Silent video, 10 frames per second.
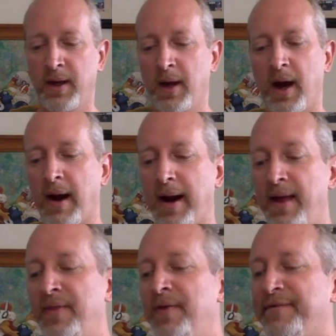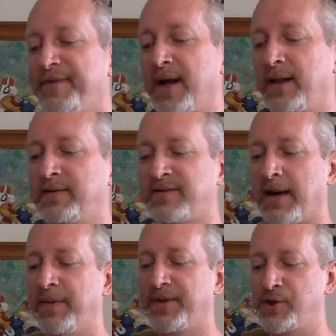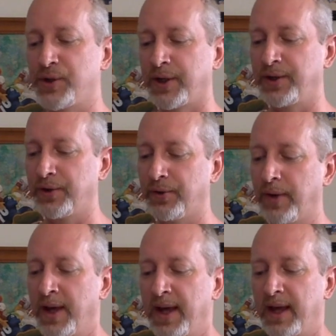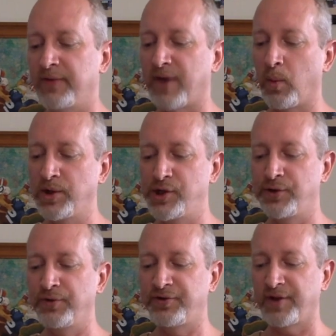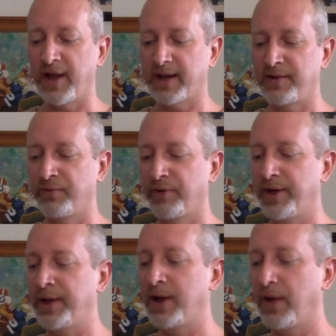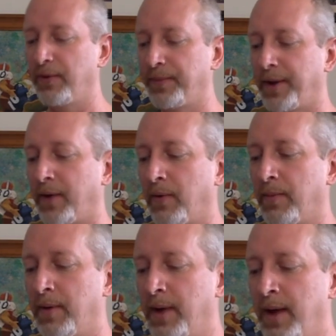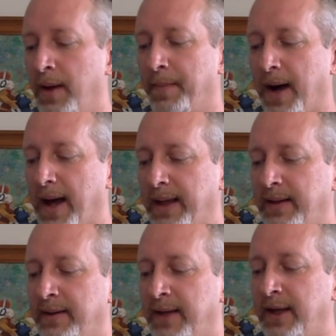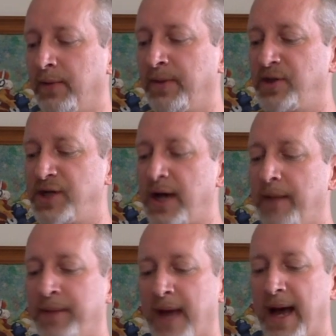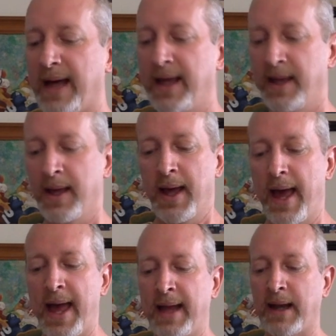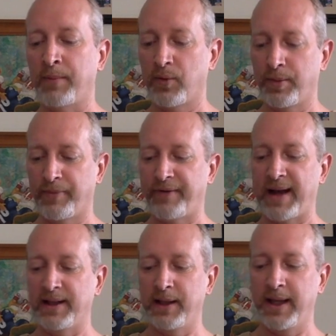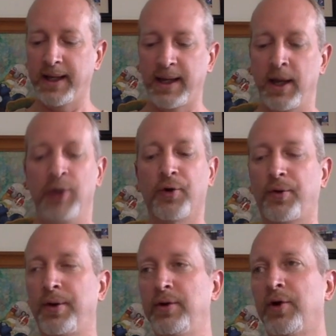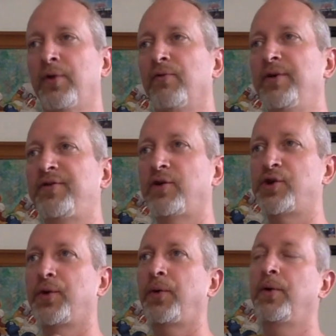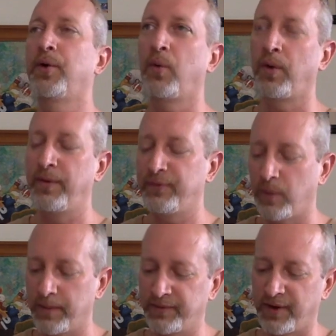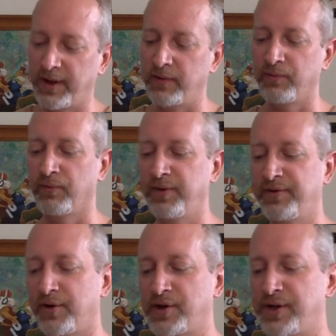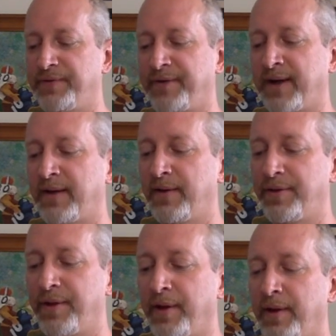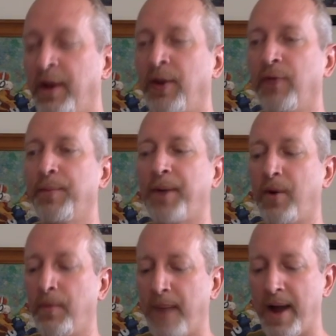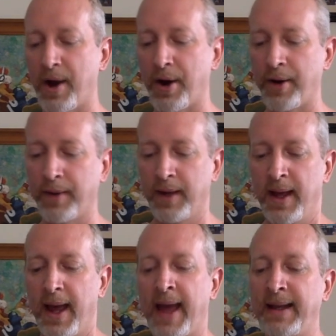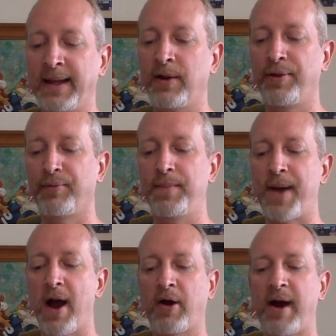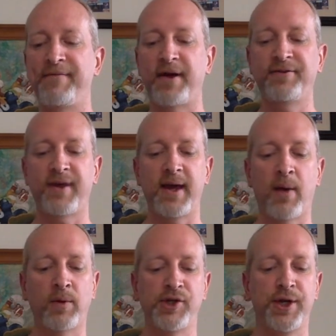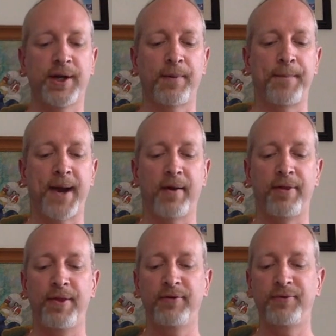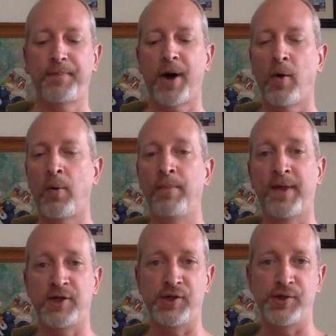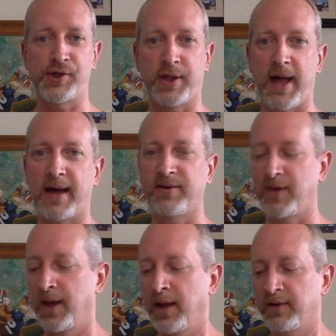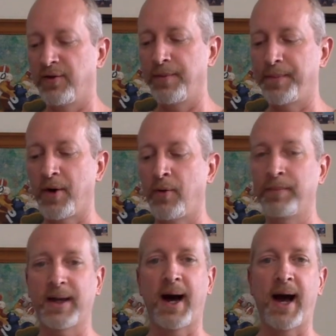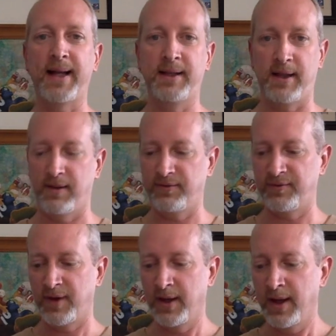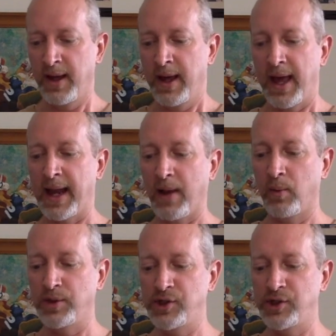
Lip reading: All right, and then the final assignment that you can do is I want you to select and read another poem by Naomi Shihab Nye and I'm going to provide a link. You're going to research it. You're going to go on this website, research it, find another poem by her, and in a 3-paragraph essay, I want you to compare this poem that you select to the poem Kindness, and I want